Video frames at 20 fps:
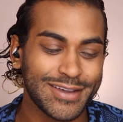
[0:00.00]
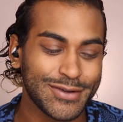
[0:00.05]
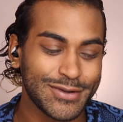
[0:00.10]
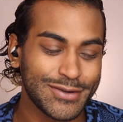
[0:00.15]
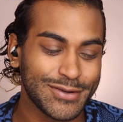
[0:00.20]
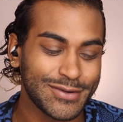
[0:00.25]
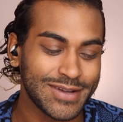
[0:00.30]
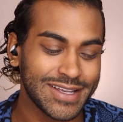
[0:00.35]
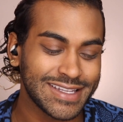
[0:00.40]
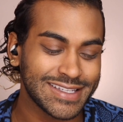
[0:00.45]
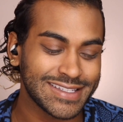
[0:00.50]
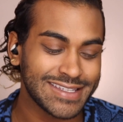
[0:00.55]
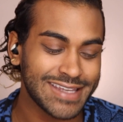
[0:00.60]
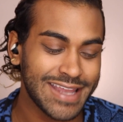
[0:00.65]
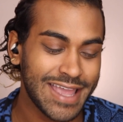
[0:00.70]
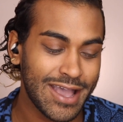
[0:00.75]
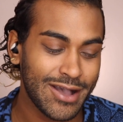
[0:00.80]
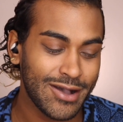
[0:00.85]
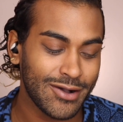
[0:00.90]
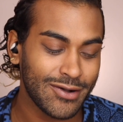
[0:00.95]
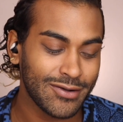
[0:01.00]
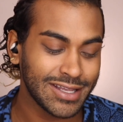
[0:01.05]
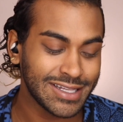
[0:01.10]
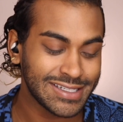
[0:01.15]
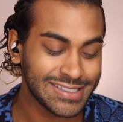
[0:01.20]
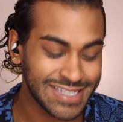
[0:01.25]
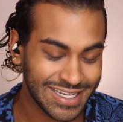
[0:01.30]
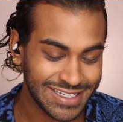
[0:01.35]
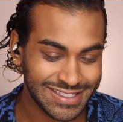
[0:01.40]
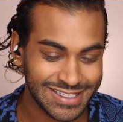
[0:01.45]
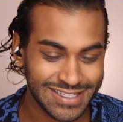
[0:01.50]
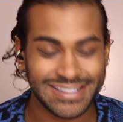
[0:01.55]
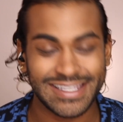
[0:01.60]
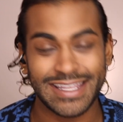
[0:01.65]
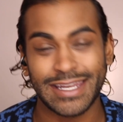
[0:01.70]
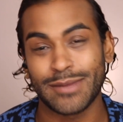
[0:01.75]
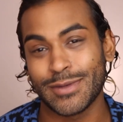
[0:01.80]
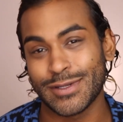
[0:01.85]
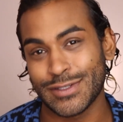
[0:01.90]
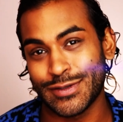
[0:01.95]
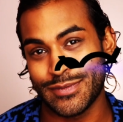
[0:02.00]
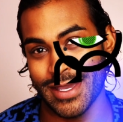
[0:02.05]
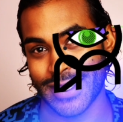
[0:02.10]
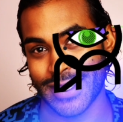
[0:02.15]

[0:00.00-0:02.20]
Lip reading: who is now in Texas, and I miss you, Meg.